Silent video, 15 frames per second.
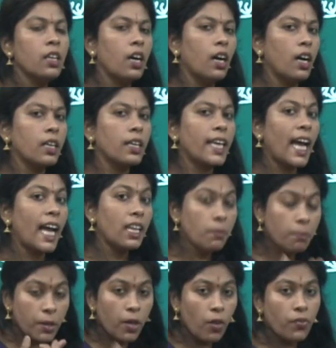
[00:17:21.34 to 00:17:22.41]
or
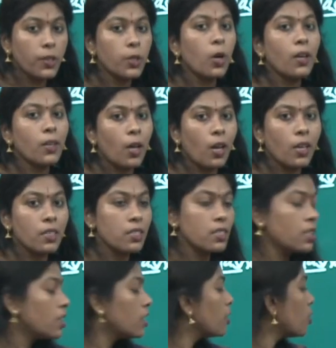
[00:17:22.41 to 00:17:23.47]
callipee of a tortoise,
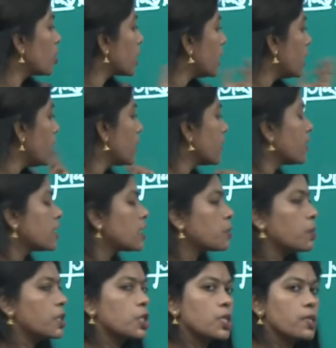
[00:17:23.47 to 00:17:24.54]
you are killing that
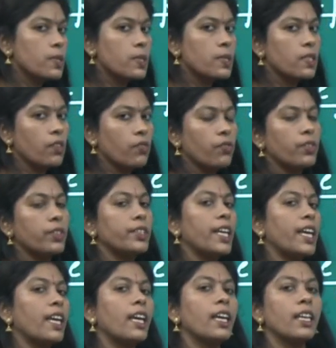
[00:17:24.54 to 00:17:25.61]
species itself,
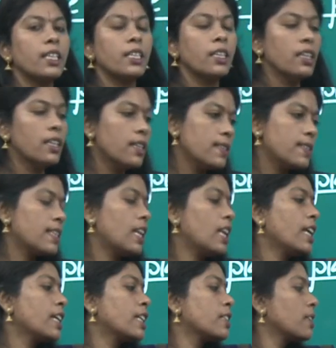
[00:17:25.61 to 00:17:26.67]
taking it,
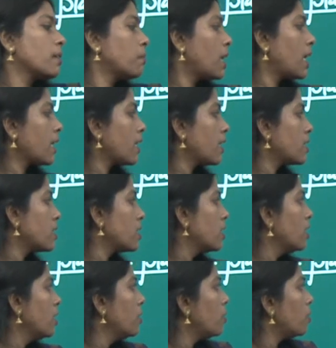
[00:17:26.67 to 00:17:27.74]
selling it in the market.
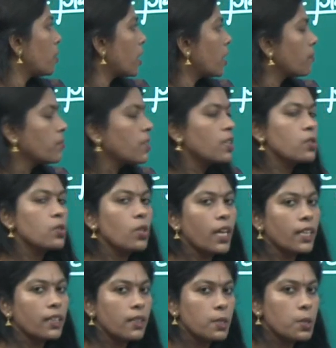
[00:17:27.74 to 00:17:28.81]
Okay. So
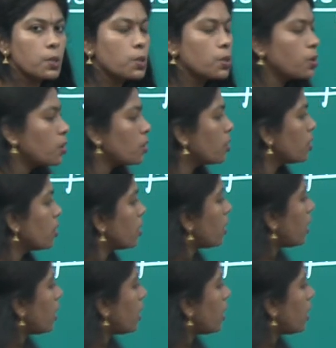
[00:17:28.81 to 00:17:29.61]
like this, here